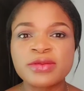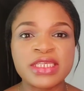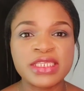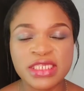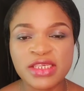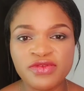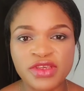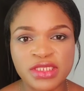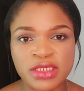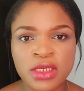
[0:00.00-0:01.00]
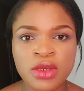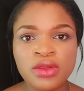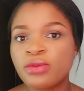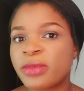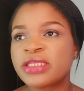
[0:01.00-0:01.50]
and TVs, you
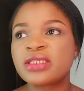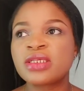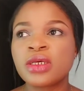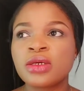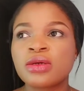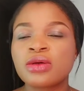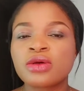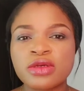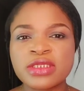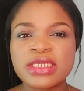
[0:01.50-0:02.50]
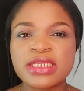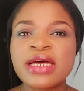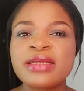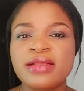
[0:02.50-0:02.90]
might consider